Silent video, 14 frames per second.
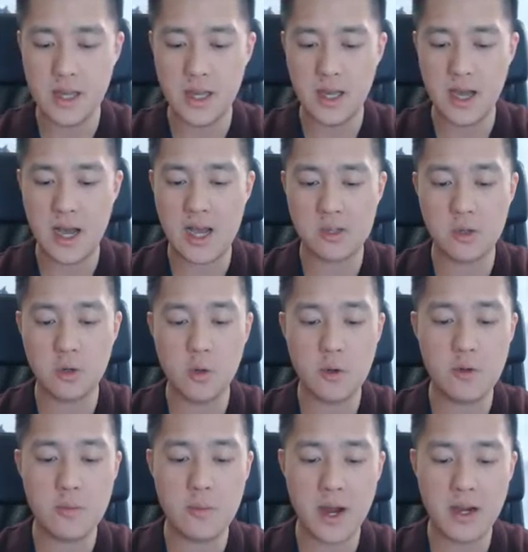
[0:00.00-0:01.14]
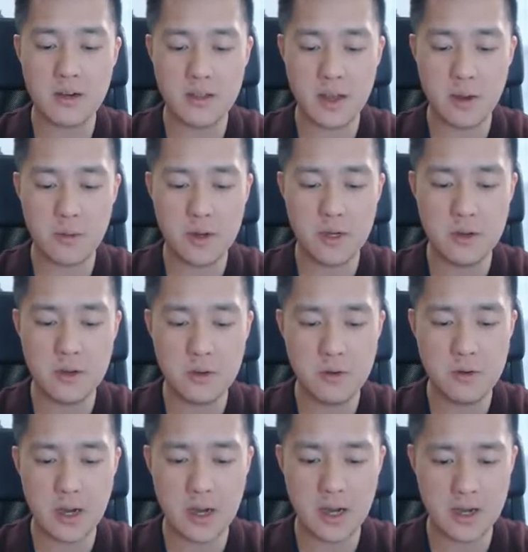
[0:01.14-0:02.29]
Ah, so quick reminder that we
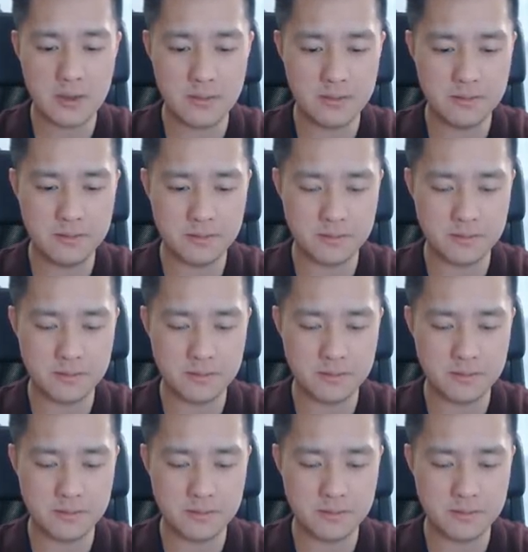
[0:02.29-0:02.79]
do um,